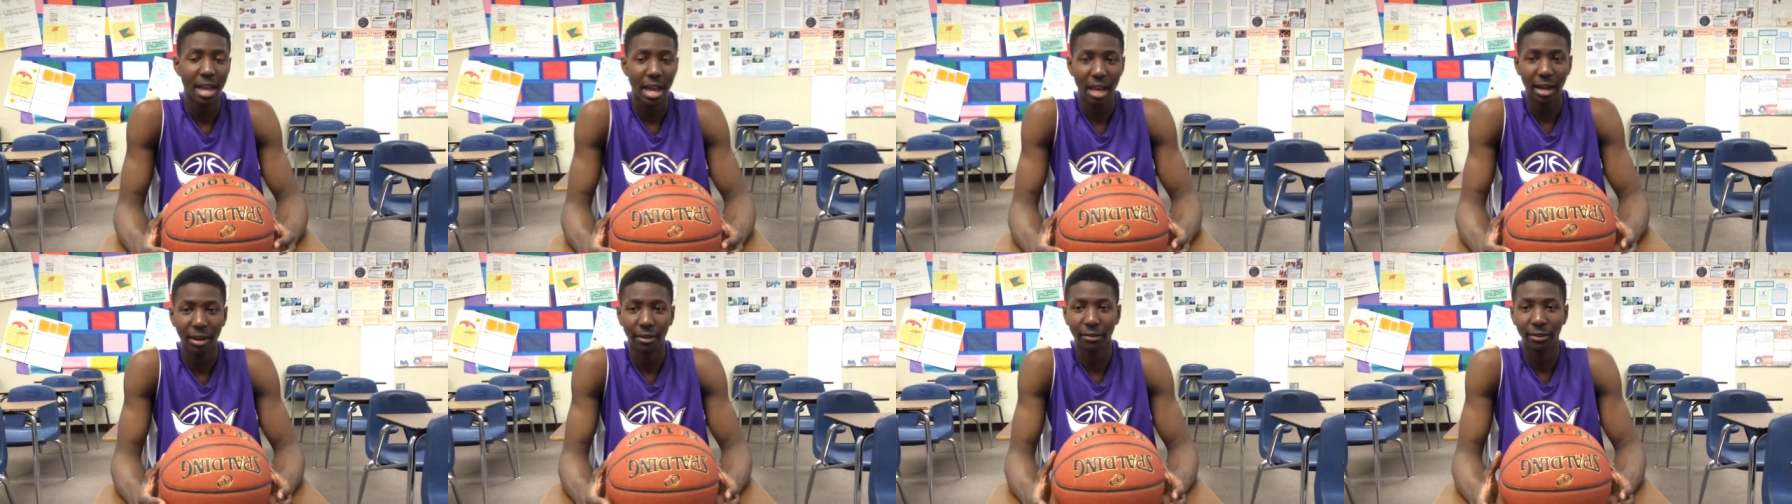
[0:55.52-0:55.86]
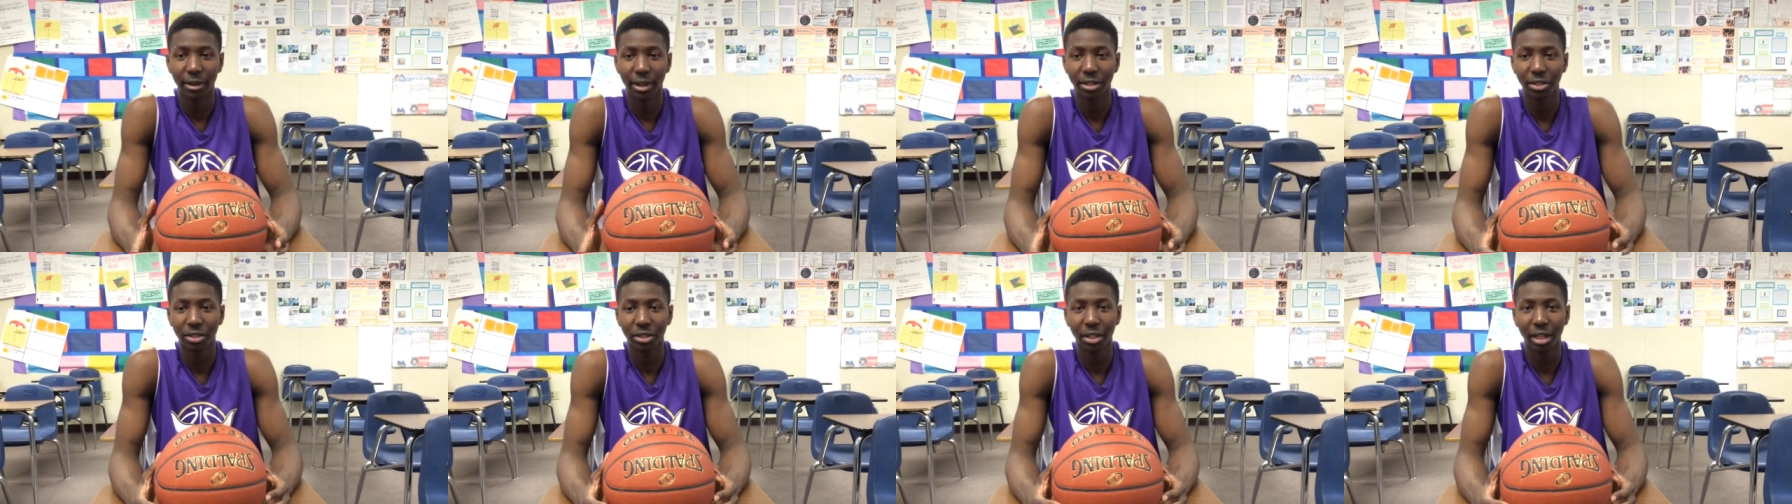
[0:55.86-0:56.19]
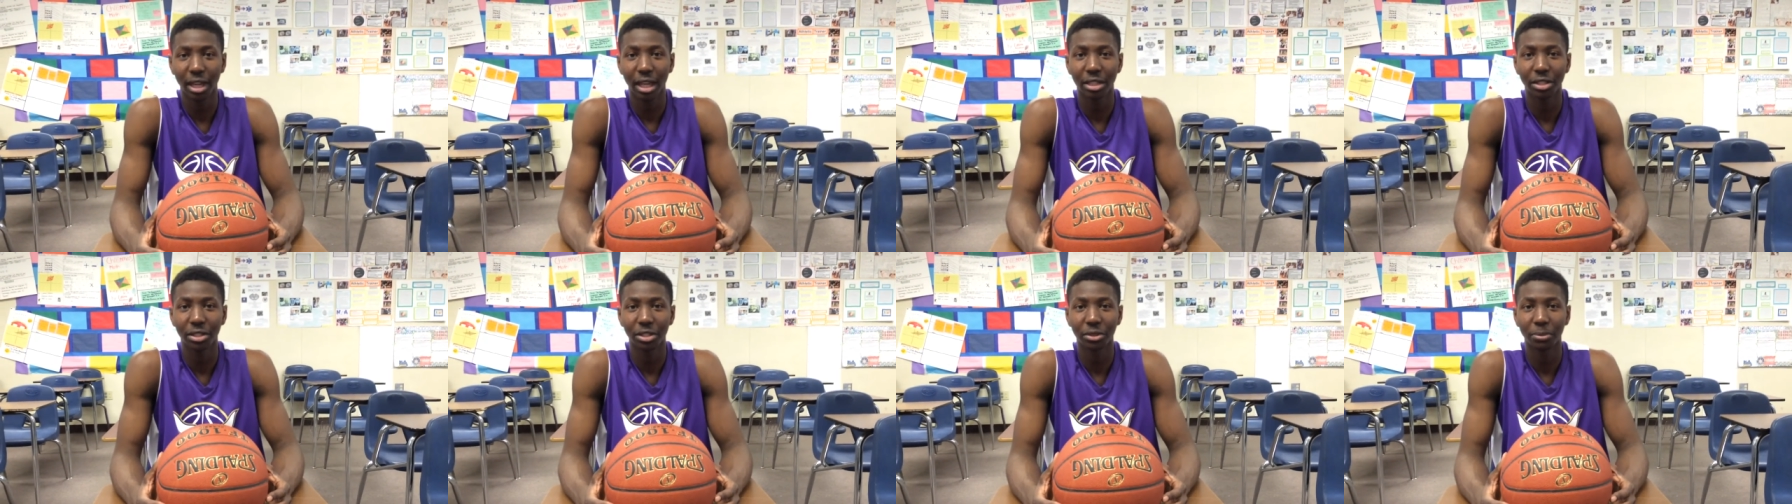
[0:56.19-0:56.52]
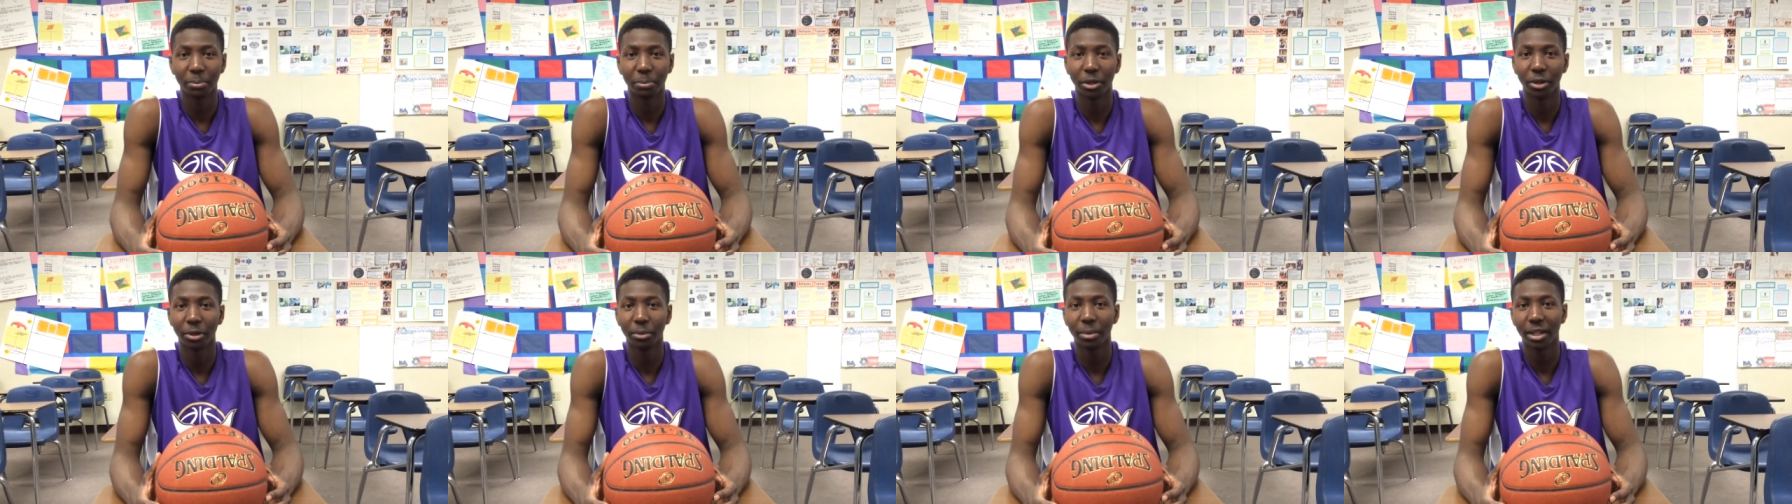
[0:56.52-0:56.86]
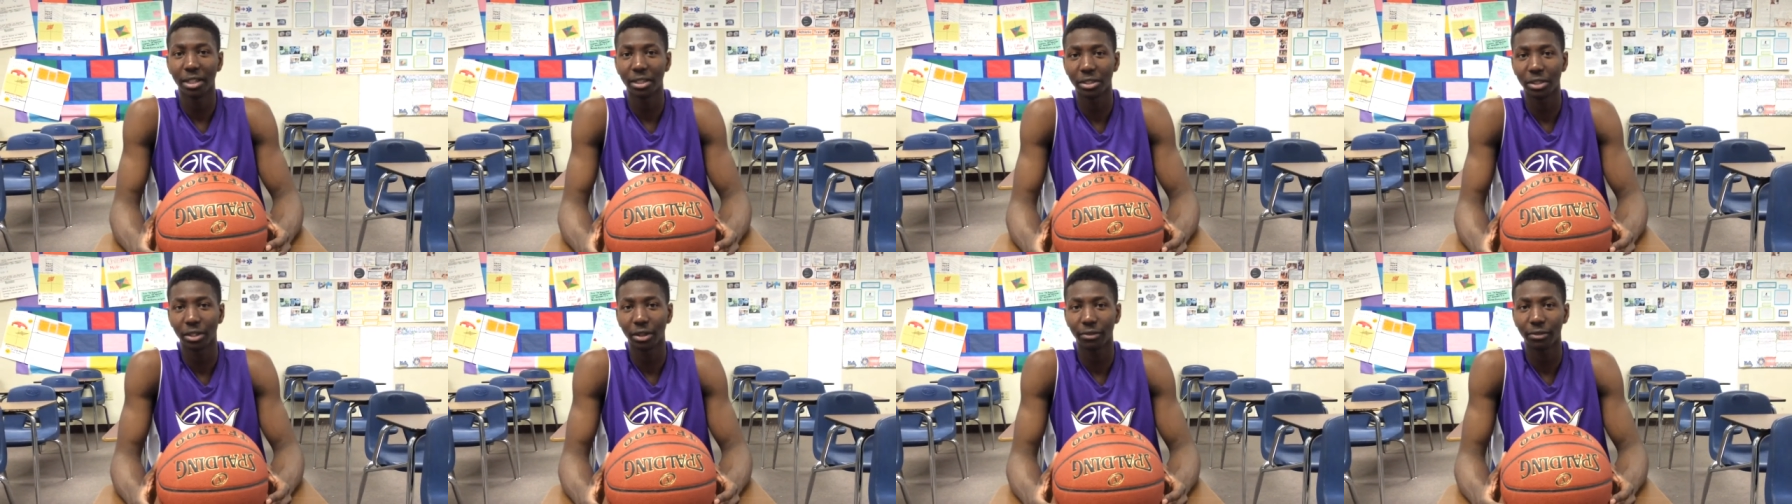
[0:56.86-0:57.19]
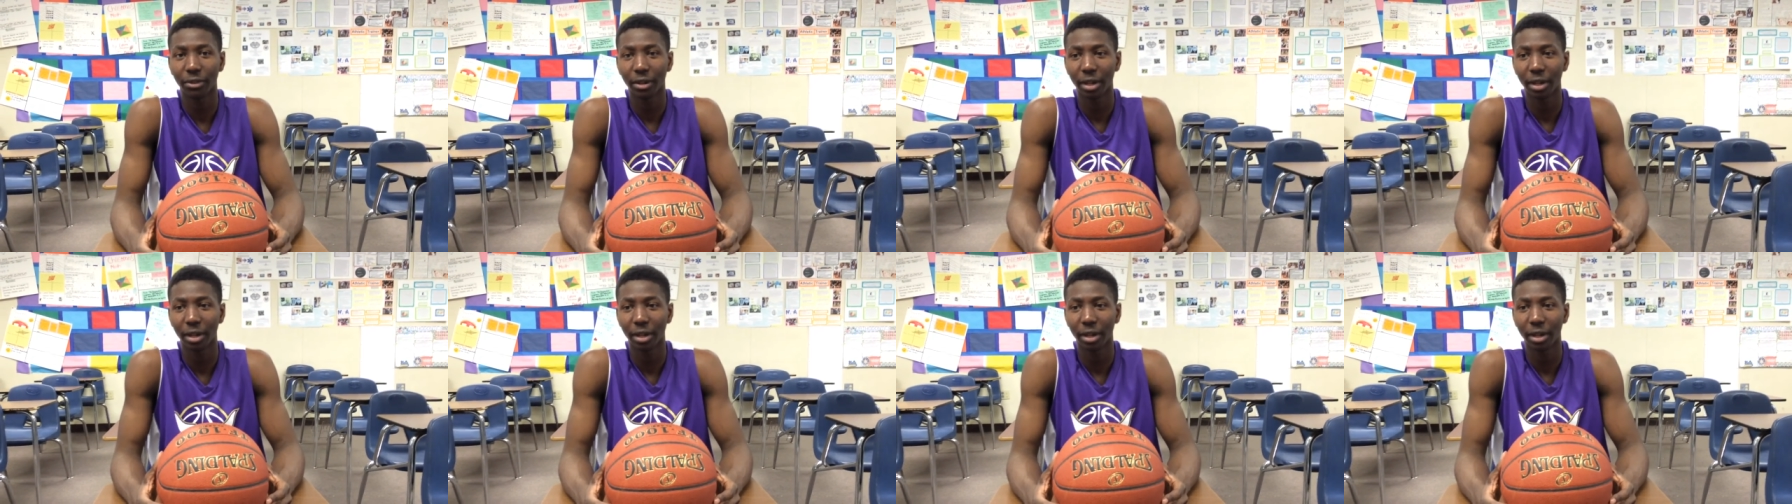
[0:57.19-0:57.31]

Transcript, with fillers: And eventually, I just built myself